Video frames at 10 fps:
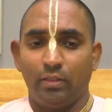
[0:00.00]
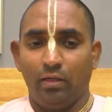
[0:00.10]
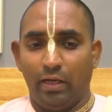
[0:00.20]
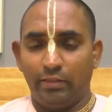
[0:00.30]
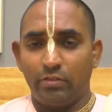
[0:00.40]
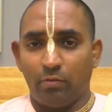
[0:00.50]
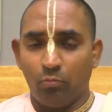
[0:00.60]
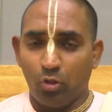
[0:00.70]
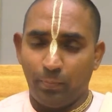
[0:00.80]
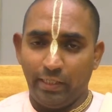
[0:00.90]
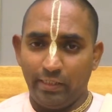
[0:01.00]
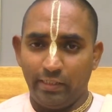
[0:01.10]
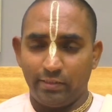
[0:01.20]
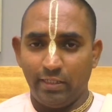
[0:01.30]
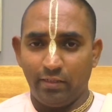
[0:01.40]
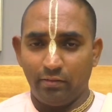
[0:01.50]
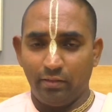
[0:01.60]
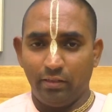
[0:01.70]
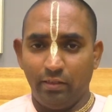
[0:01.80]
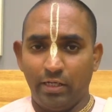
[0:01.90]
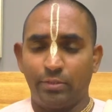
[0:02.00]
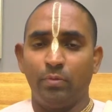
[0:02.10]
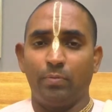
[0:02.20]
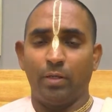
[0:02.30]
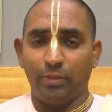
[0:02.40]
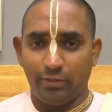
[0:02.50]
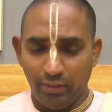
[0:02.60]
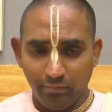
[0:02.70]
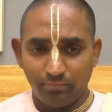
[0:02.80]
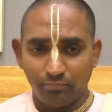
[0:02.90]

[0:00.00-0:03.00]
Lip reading: And there's one more prayer is there, Narasimha Prapatti.